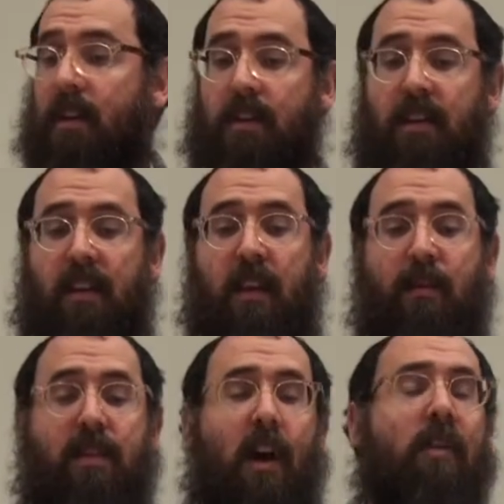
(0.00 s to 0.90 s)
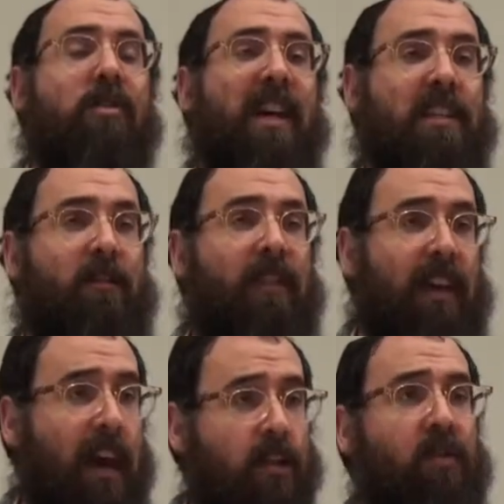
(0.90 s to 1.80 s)
So there is no
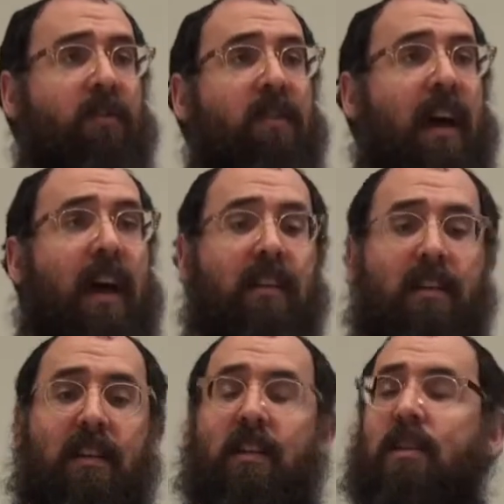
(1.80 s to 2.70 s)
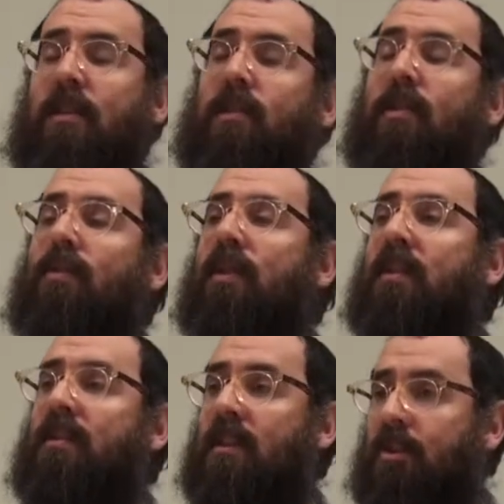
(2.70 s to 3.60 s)
justification for the hate. It is a new
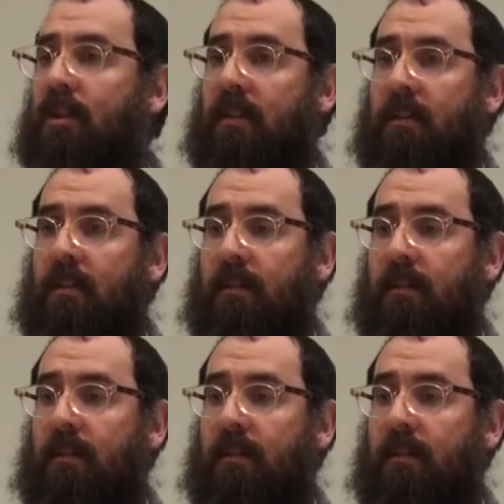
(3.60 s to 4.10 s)
condition.